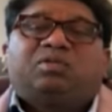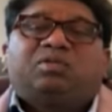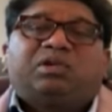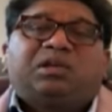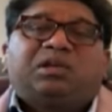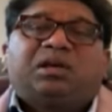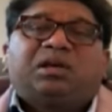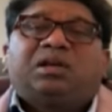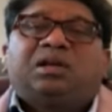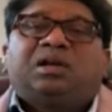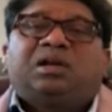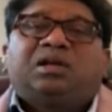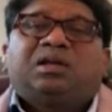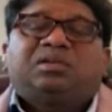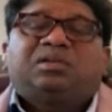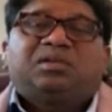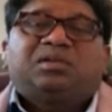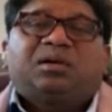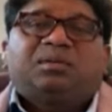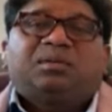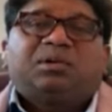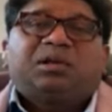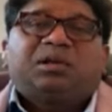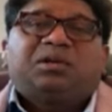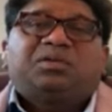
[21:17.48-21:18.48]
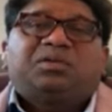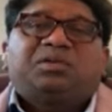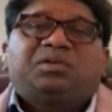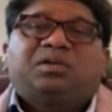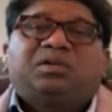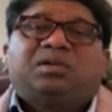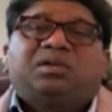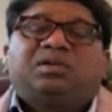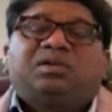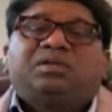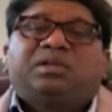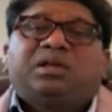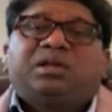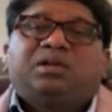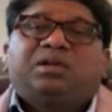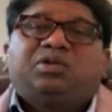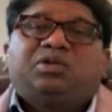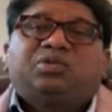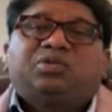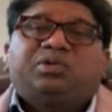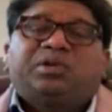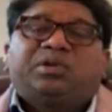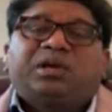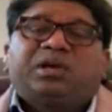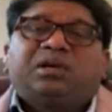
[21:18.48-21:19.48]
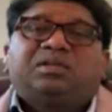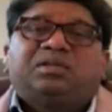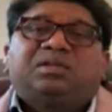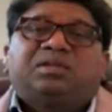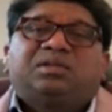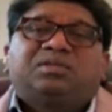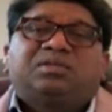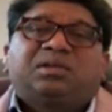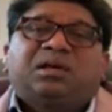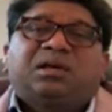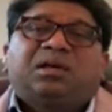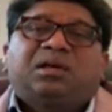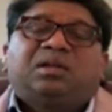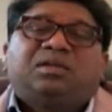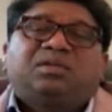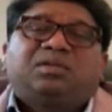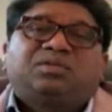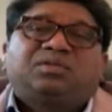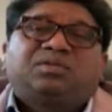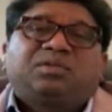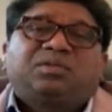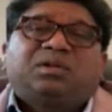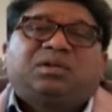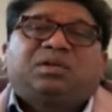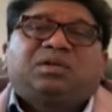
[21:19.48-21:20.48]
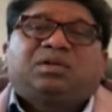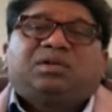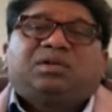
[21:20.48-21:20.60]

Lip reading: you know, vaginal examination, then you take the cell